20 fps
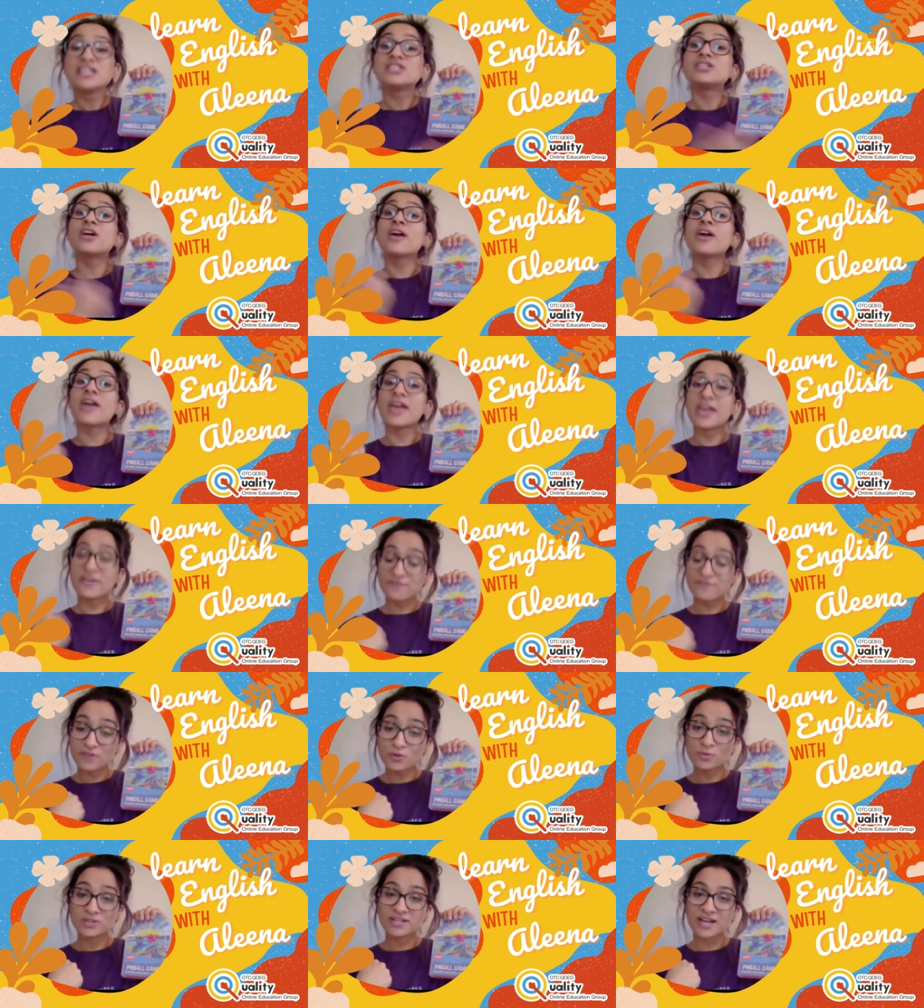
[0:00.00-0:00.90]
So if
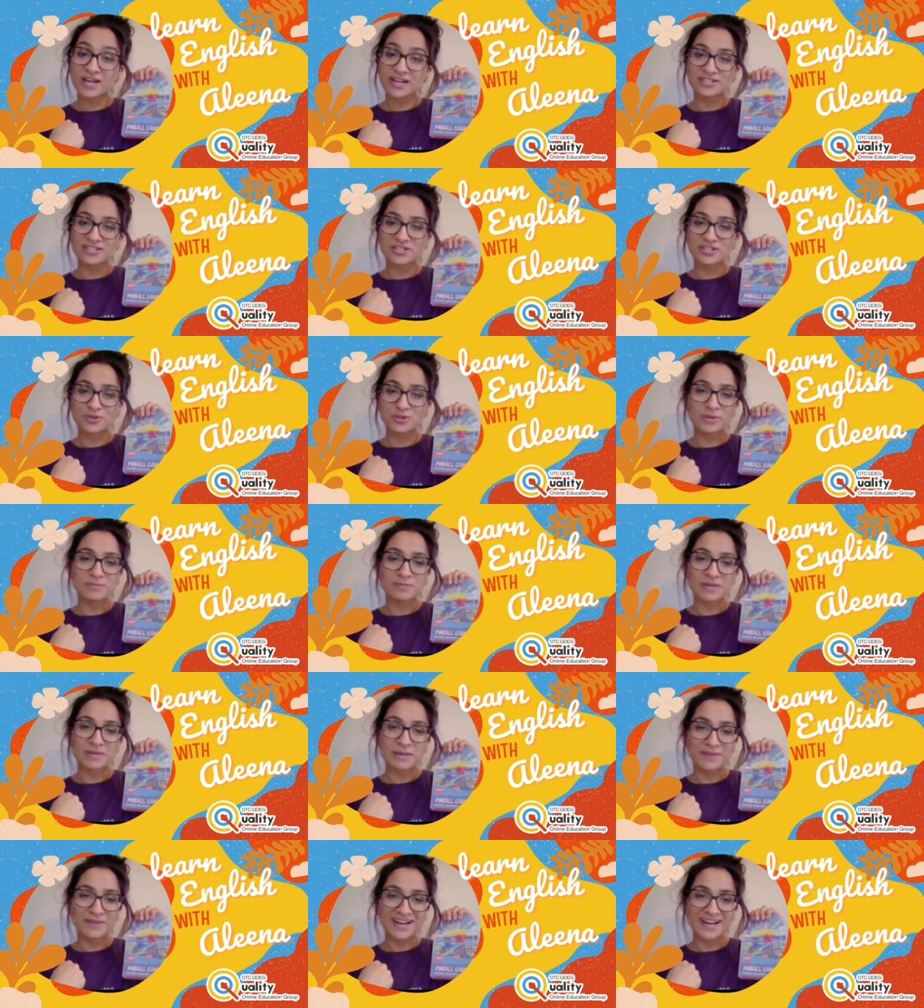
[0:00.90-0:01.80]
you would like to join
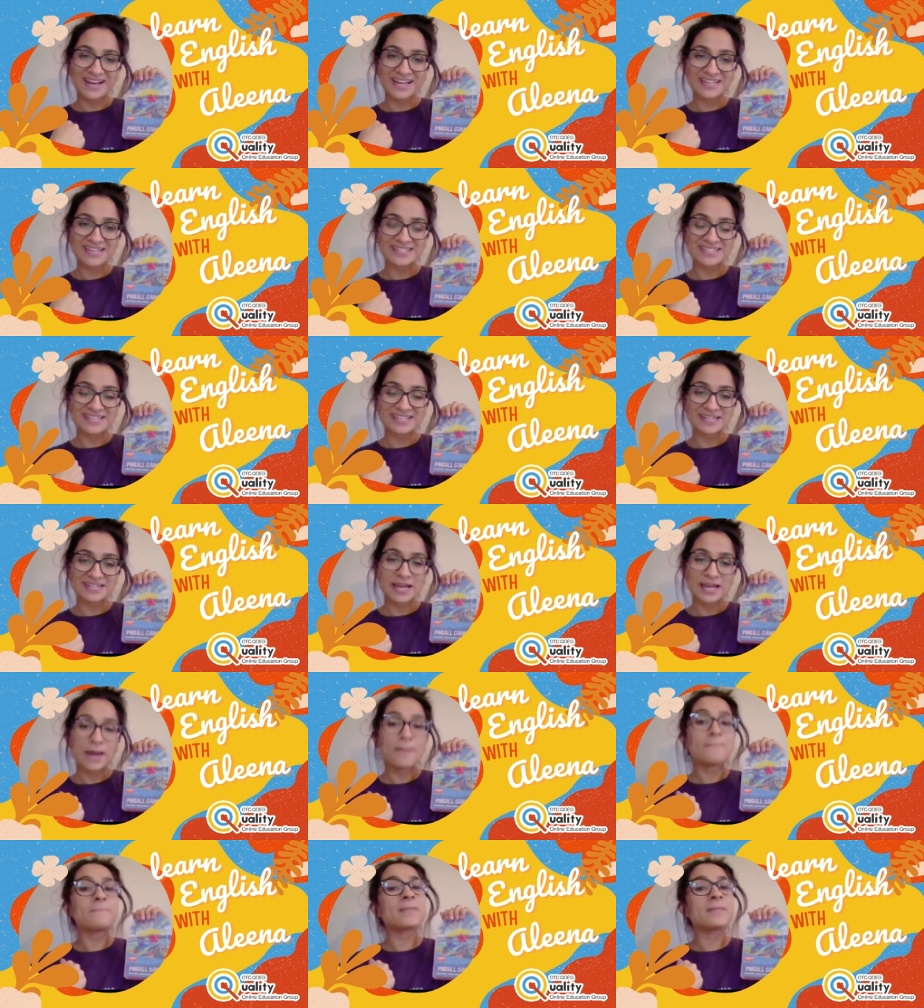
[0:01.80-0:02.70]
me in my
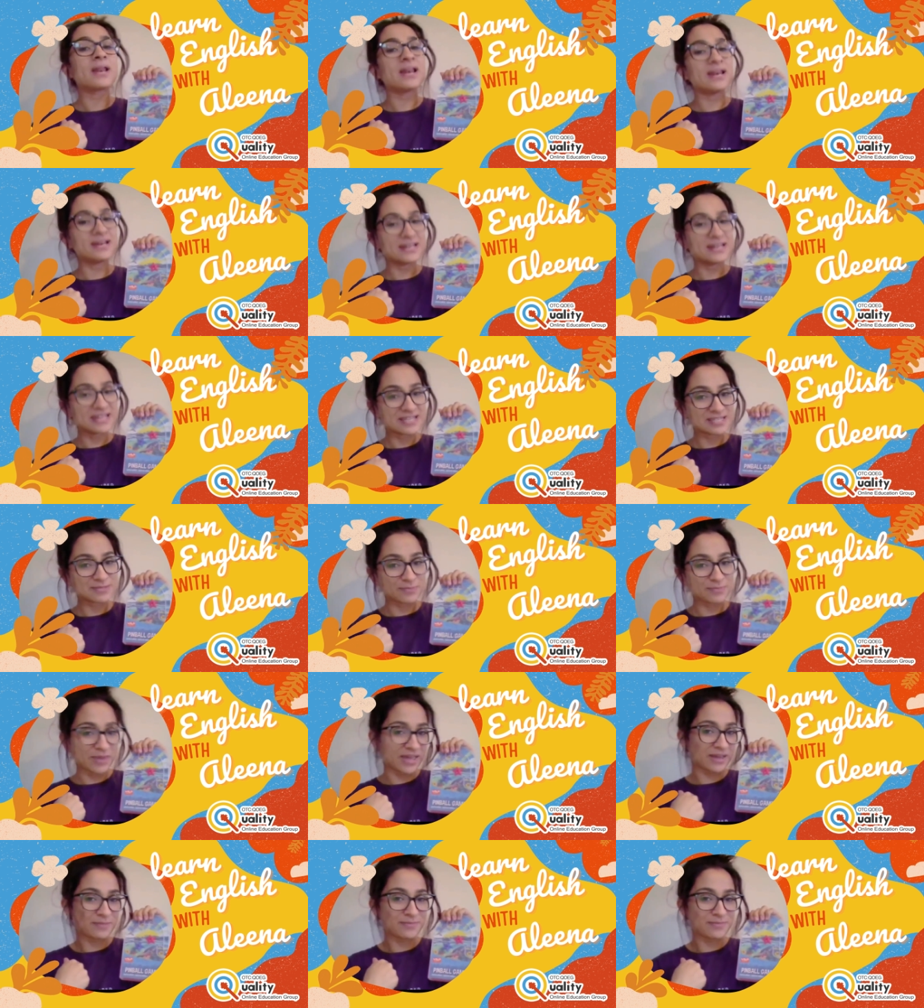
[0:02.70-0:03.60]
lesson, please
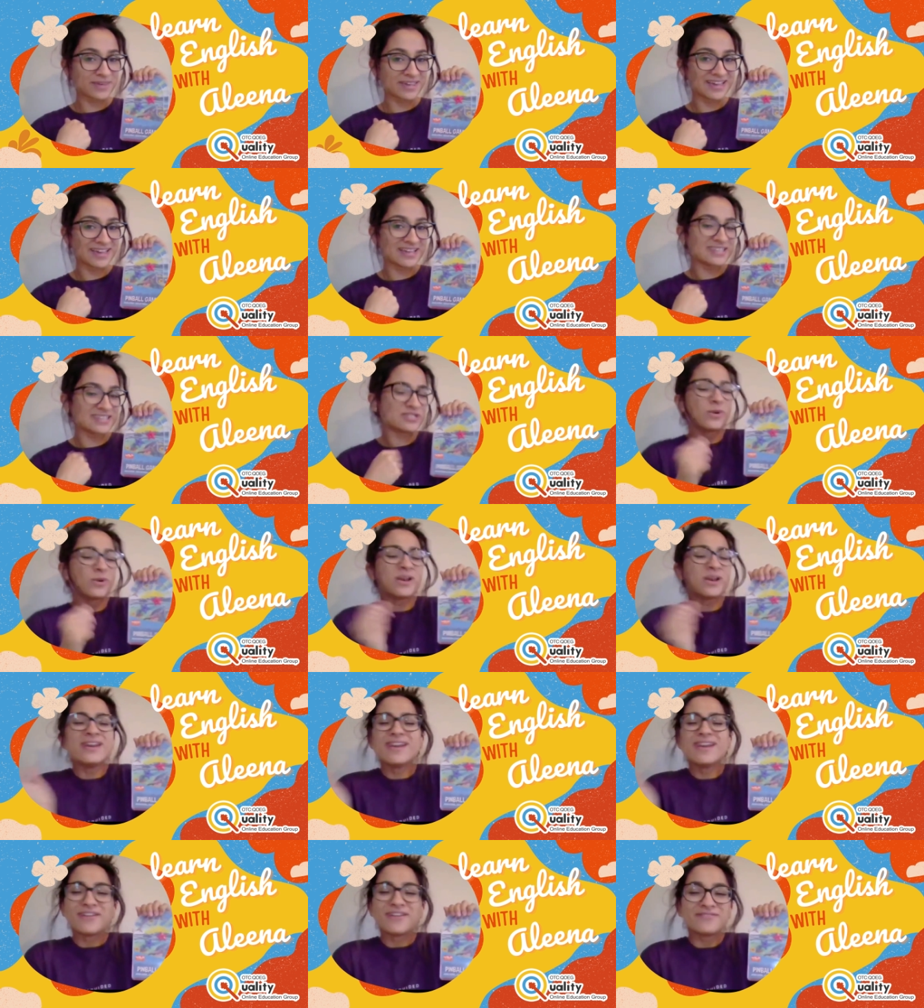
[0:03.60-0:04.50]
pick me as your
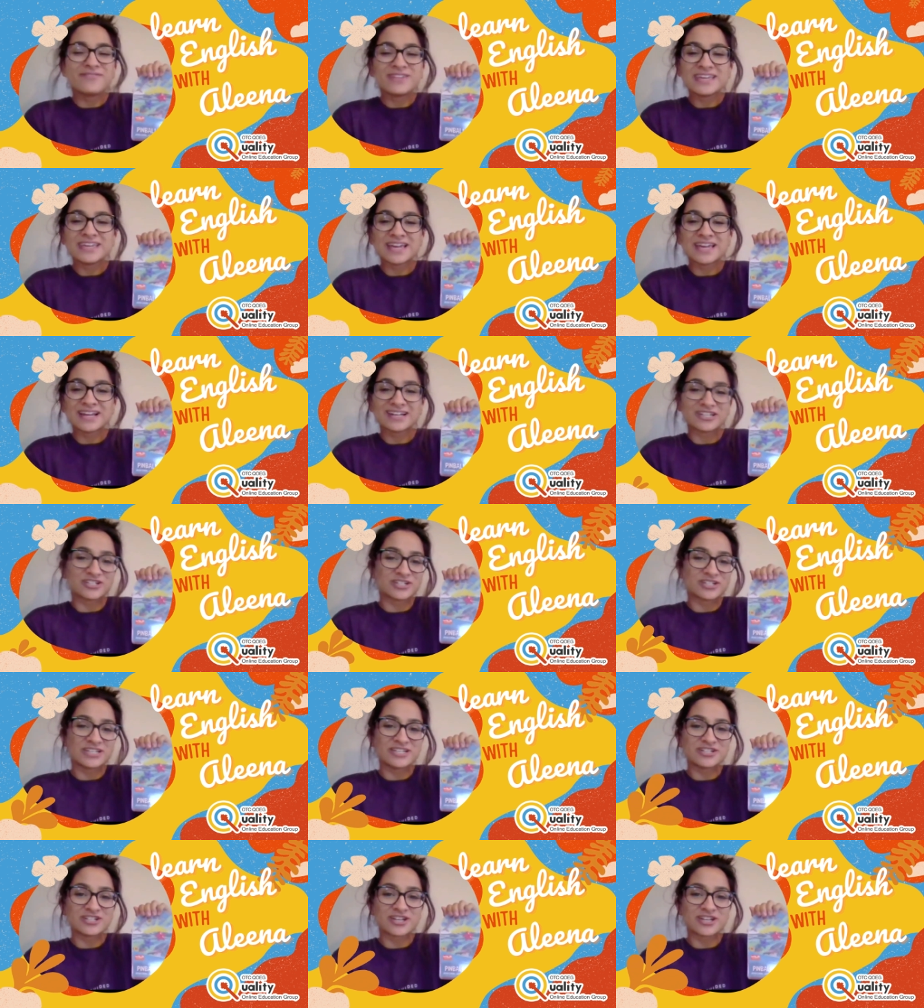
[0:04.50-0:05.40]
lovely English
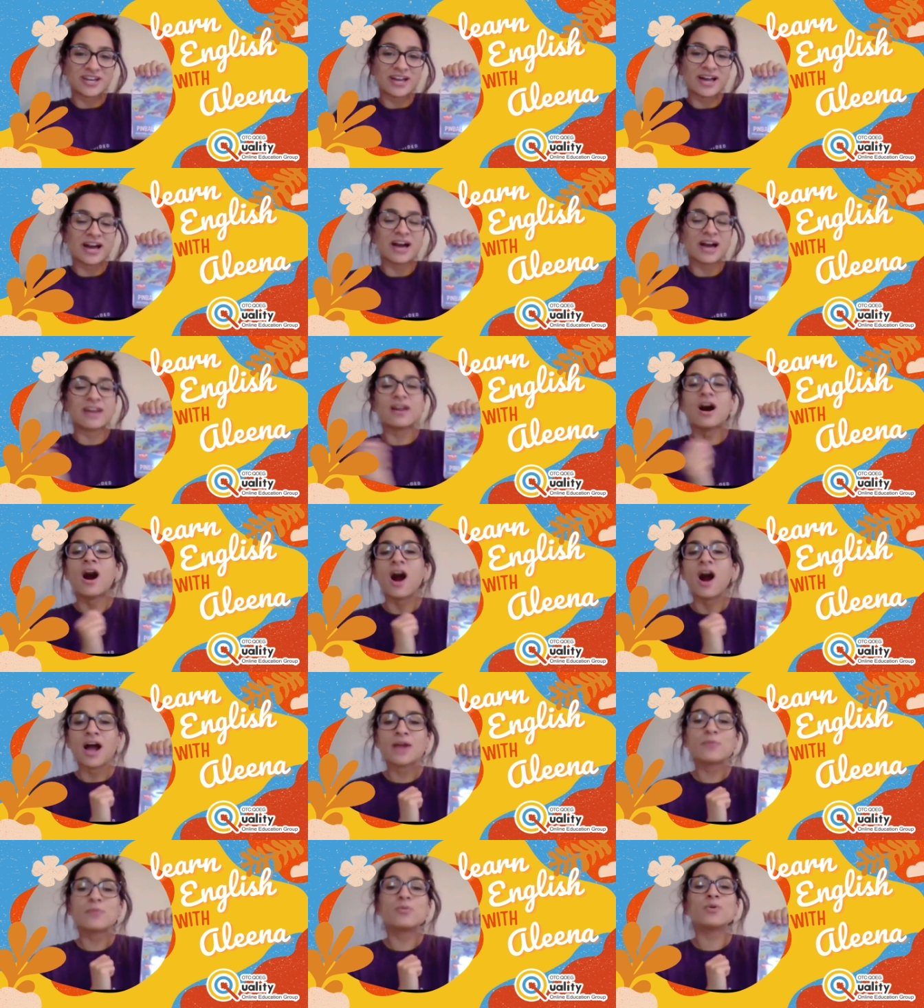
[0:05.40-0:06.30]
teacher, and
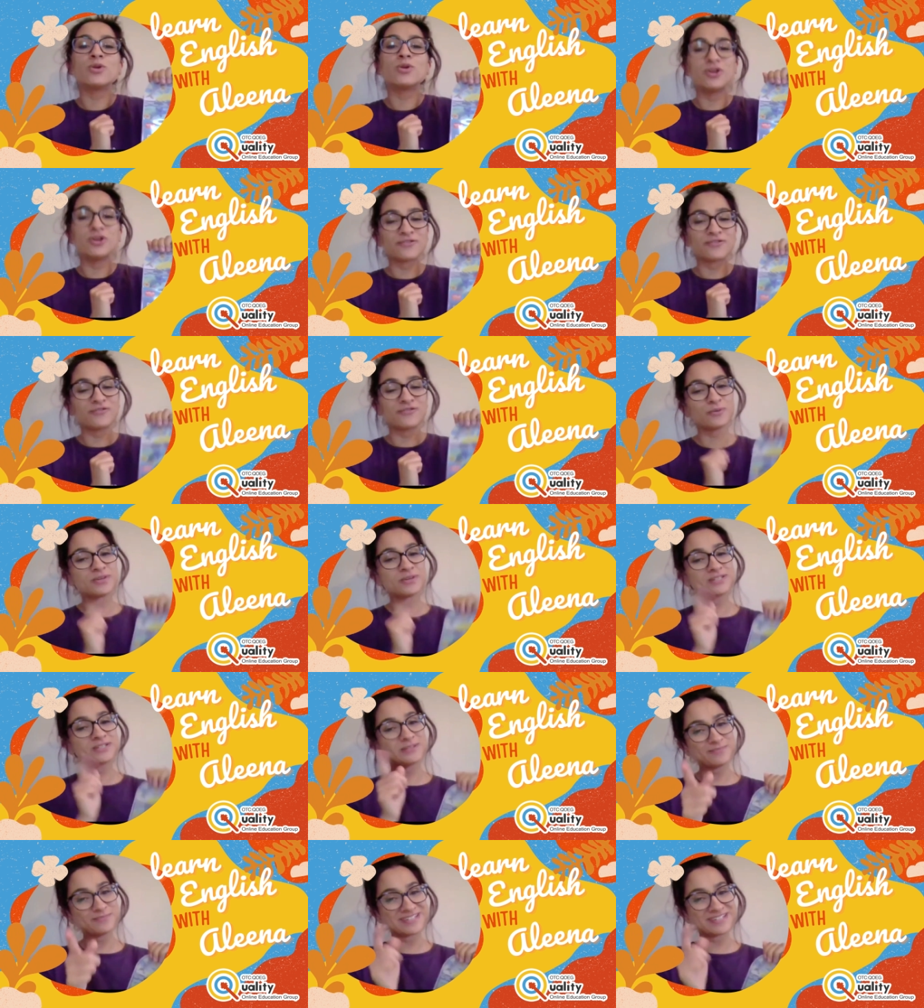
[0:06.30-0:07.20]
I will look forward
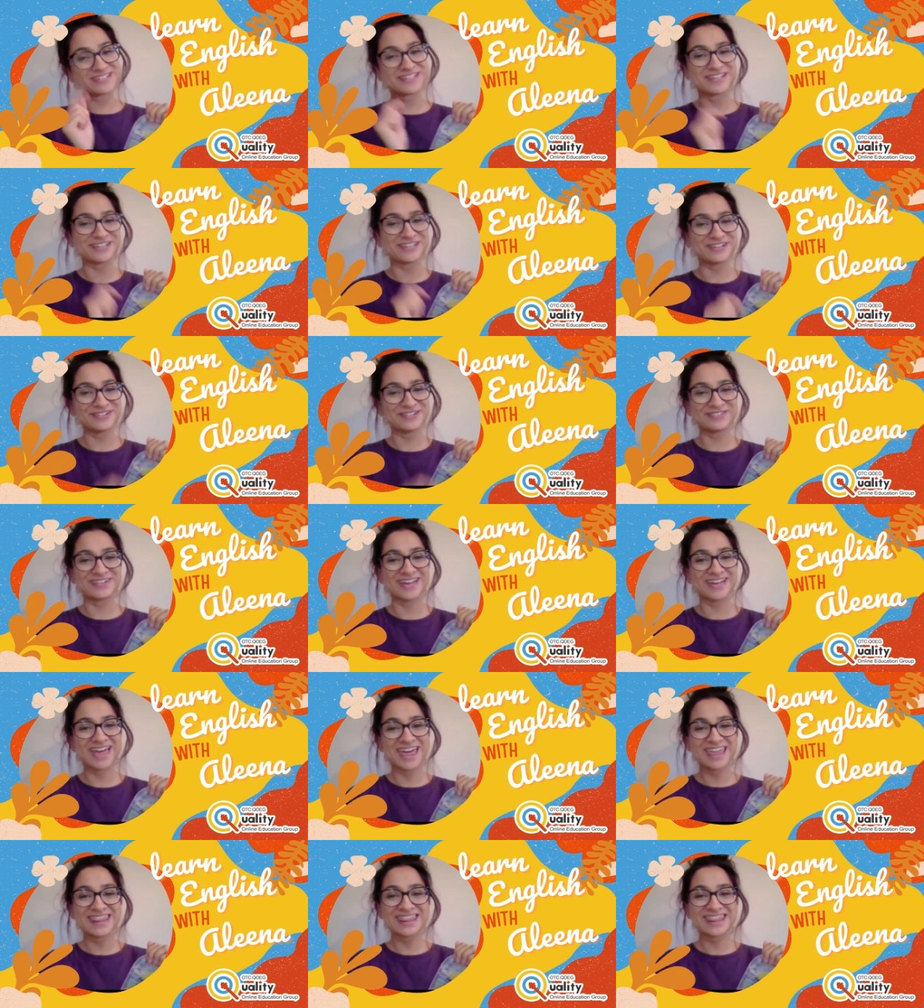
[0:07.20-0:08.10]
to meeting you.
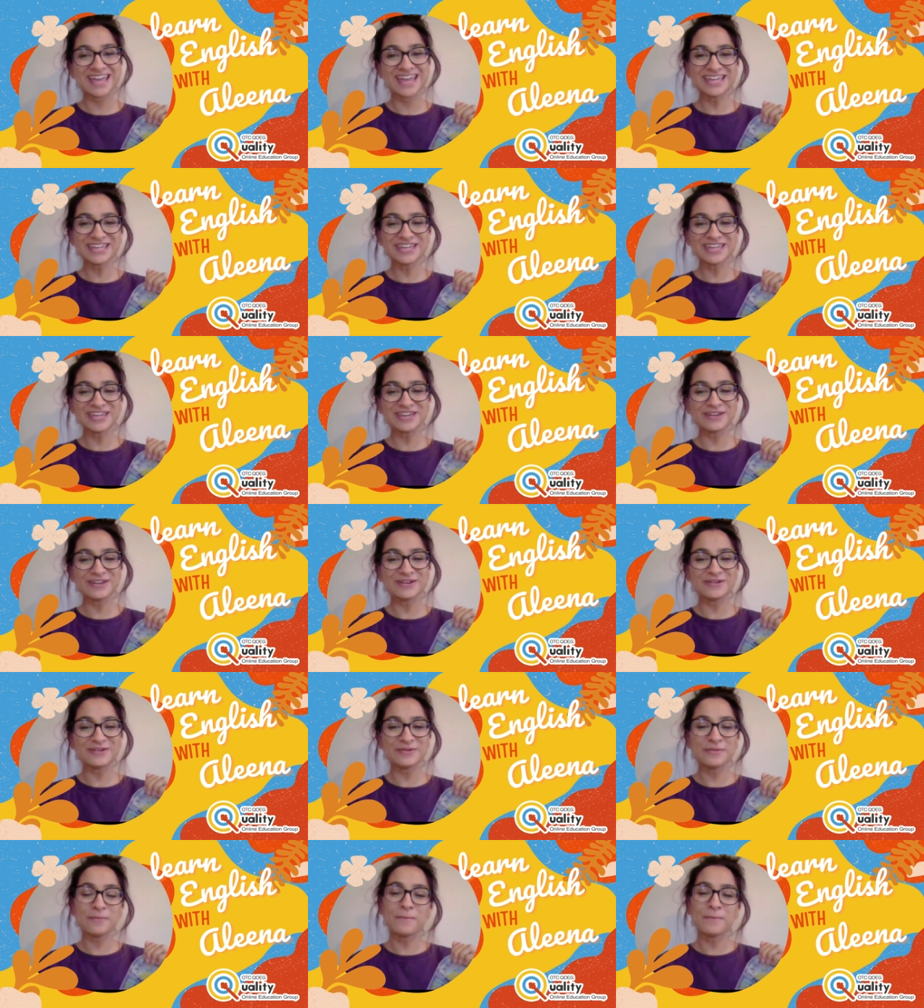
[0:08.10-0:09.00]
Thank
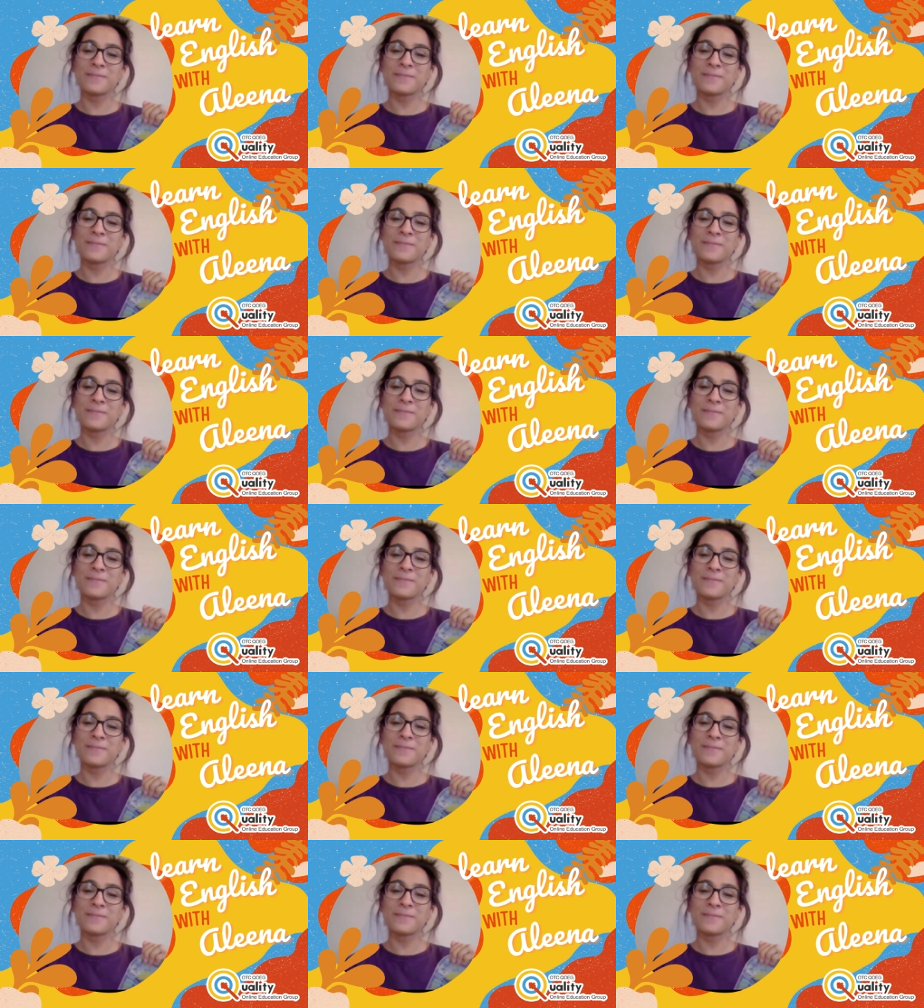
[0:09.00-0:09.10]
you.